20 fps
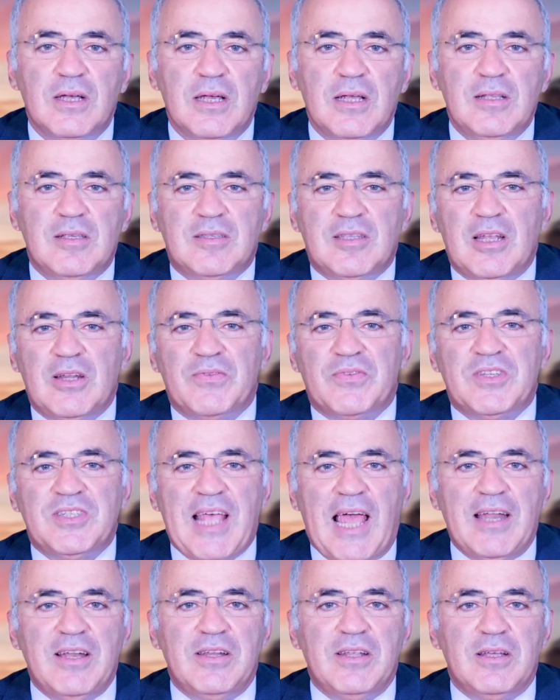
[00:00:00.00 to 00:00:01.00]
instead of
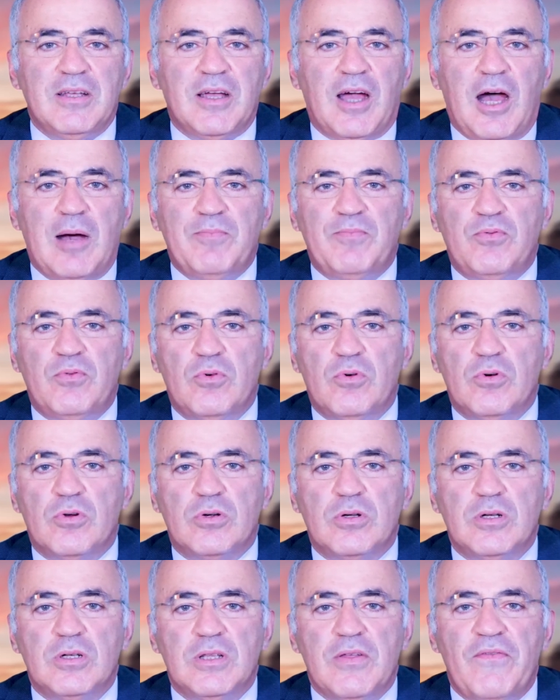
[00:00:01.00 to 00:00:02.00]
standing up
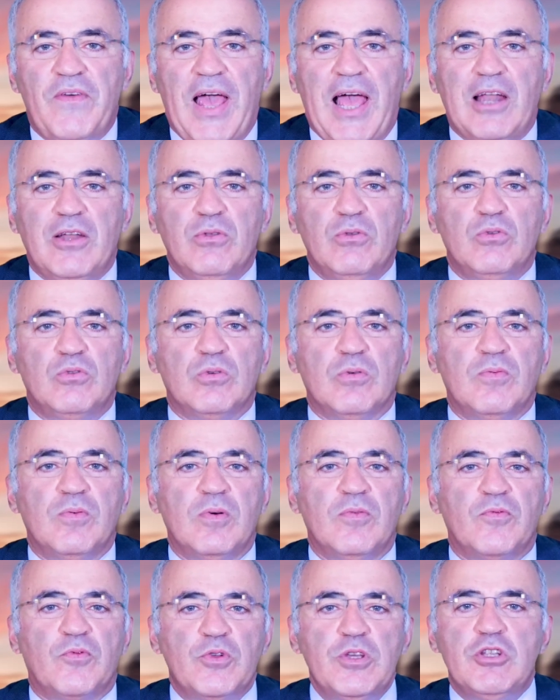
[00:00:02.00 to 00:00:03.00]
for the values of
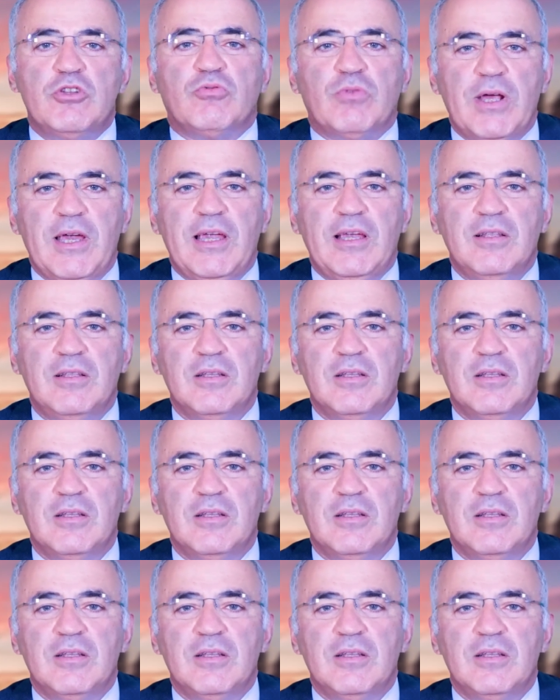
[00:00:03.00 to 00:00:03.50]
free trade,